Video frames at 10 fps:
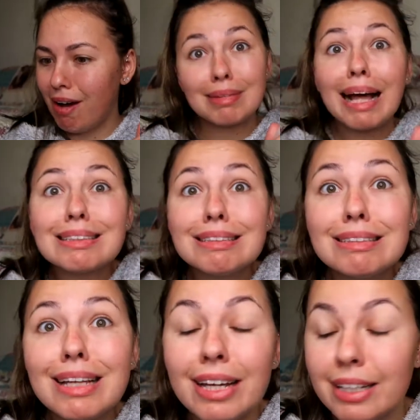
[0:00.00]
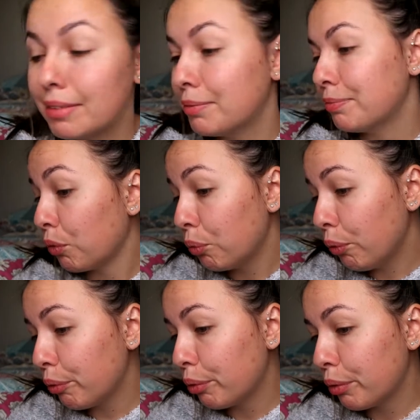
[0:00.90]
That's insane.
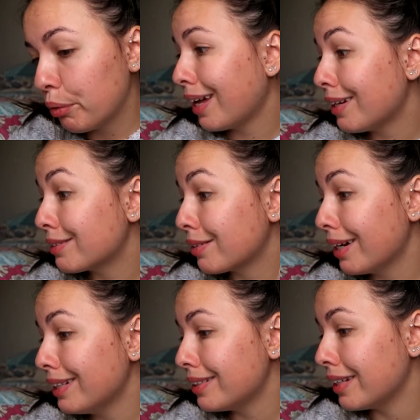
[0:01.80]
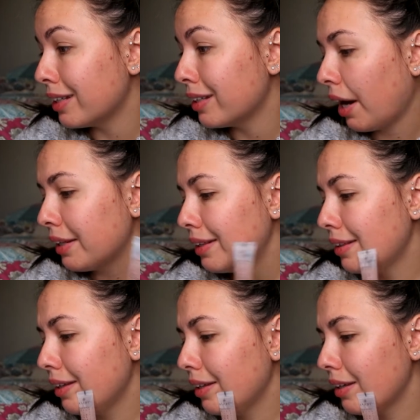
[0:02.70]
Woo! That is crazy. I
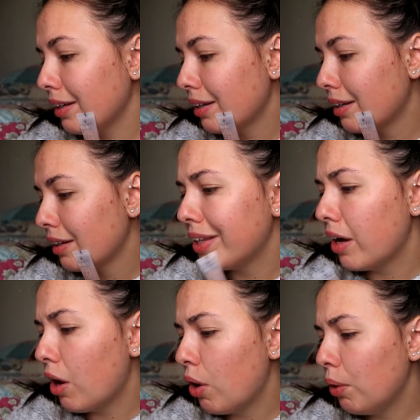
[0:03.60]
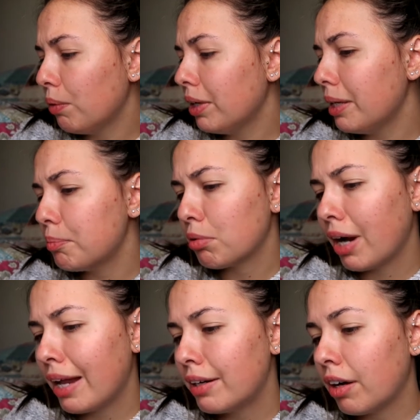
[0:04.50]
think the only
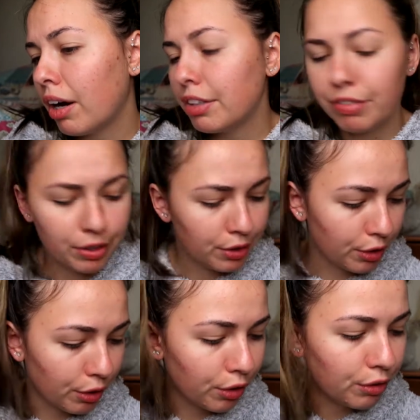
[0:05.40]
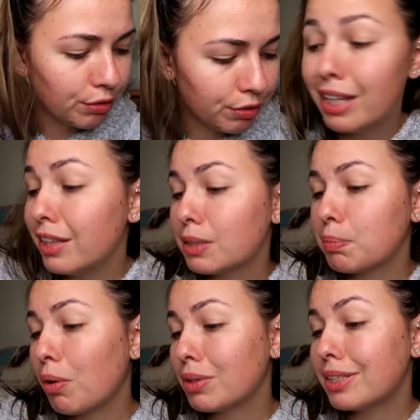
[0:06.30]
brand I've heard of in this
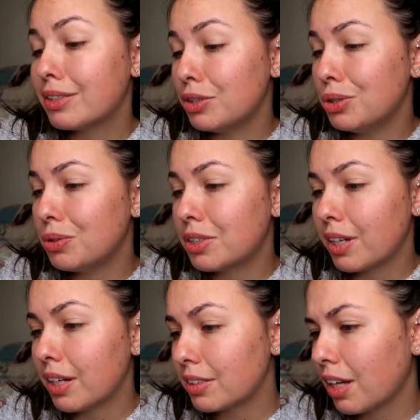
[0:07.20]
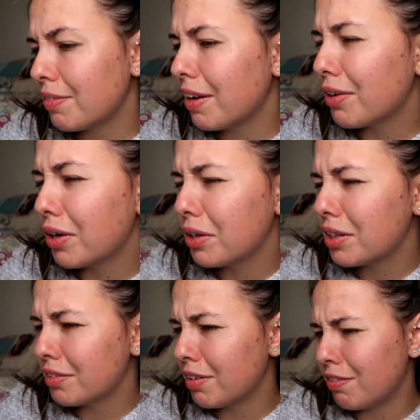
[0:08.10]
box is Nude Sticks. I've never heard
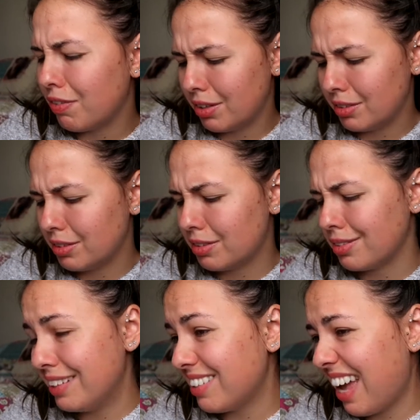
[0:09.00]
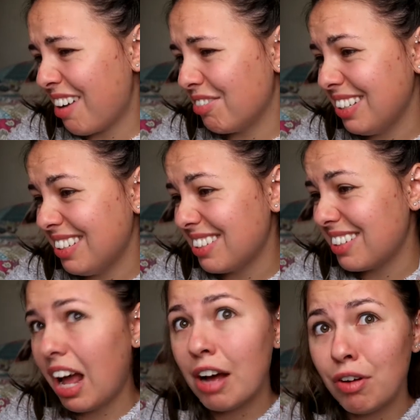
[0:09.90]
of Avant. Is it Avant?
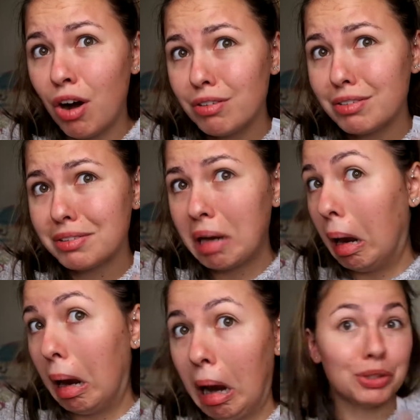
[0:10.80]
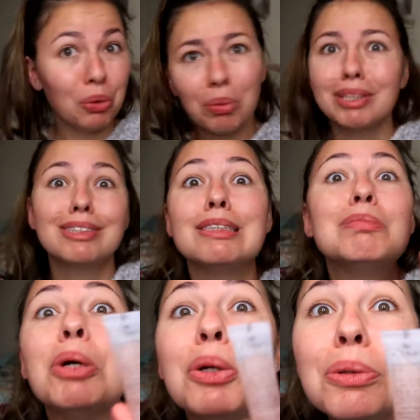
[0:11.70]
Avant? Yo, this is
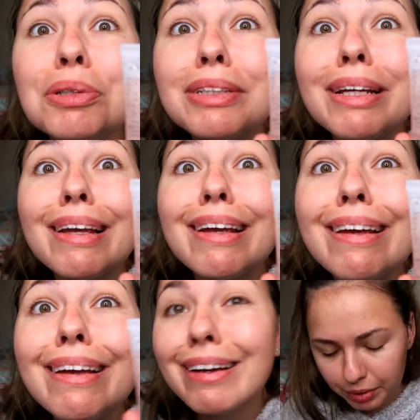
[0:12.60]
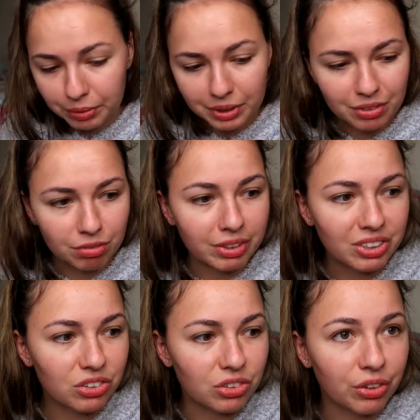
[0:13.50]
bougie. No, it says
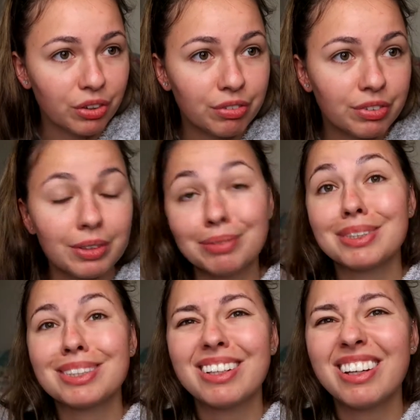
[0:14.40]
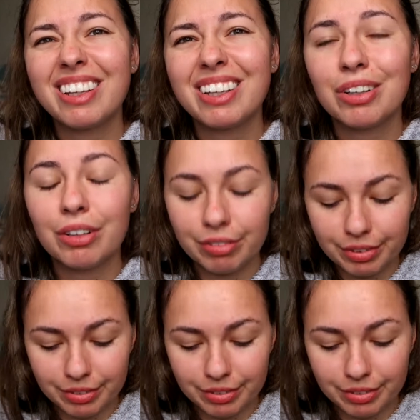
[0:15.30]
rinse off. I'm just gonna lick it off.